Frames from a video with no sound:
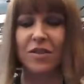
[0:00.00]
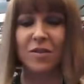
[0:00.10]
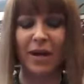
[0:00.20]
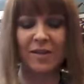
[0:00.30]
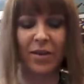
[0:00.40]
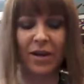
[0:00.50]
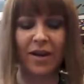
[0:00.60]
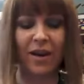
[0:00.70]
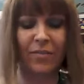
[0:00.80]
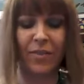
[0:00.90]
other demands on my
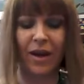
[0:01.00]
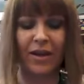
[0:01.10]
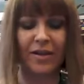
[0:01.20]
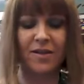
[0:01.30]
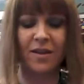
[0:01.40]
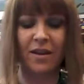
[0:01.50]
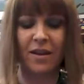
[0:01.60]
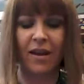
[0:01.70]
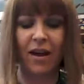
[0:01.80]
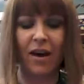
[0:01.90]
time. And
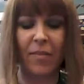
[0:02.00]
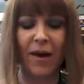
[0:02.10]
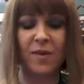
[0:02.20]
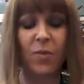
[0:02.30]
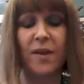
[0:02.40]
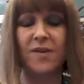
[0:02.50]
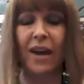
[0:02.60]
as it was,